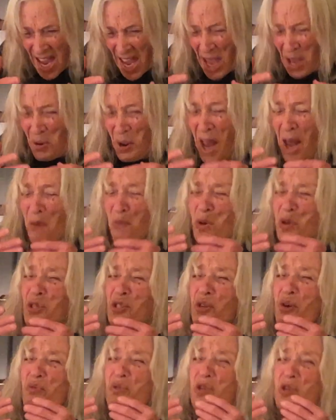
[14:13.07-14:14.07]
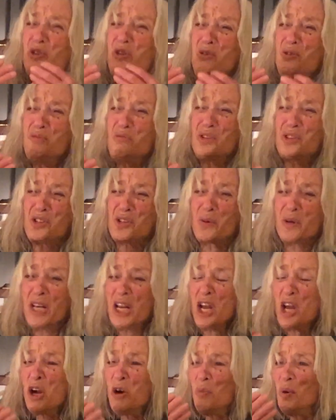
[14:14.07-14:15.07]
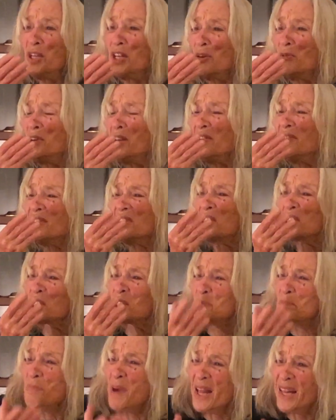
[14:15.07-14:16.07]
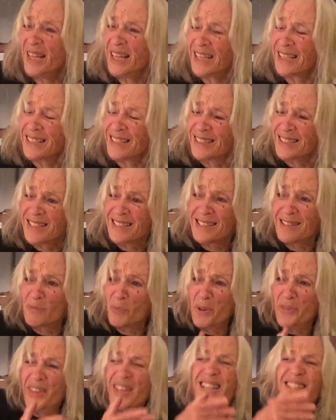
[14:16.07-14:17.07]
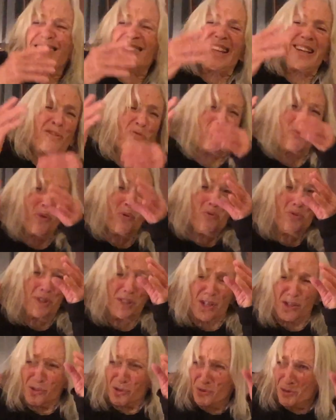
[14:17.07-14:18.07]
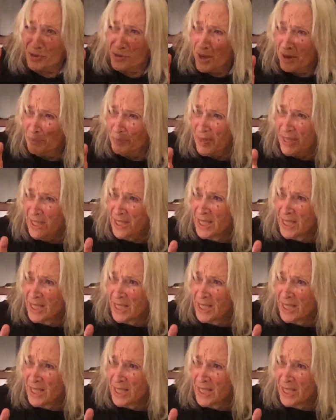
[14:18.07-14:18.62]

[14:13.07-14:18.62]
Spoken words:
And we're so used to it, we don't even smell it. We think it's like roses or something.